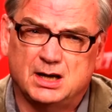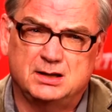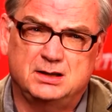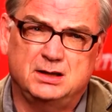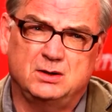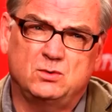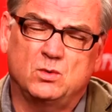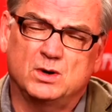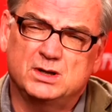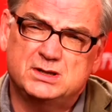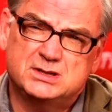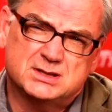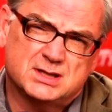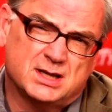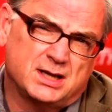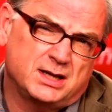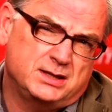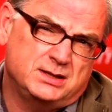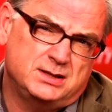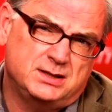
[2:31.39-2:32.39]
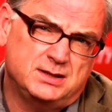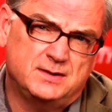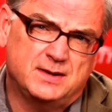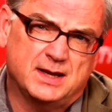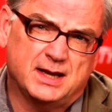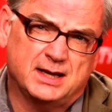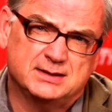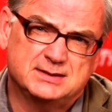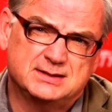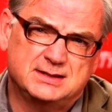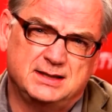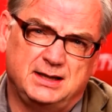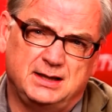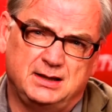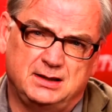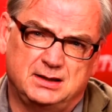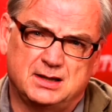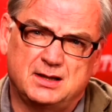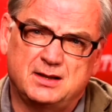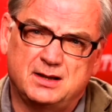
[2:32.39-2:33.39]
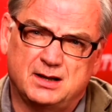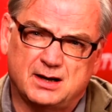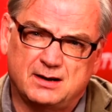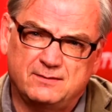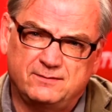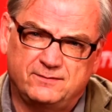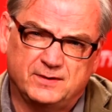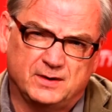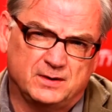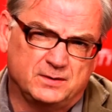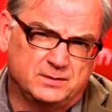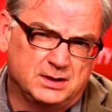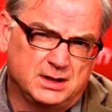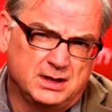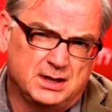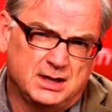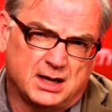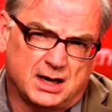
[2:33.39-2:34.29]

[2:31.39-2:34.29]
I think once I did that scene, then I felt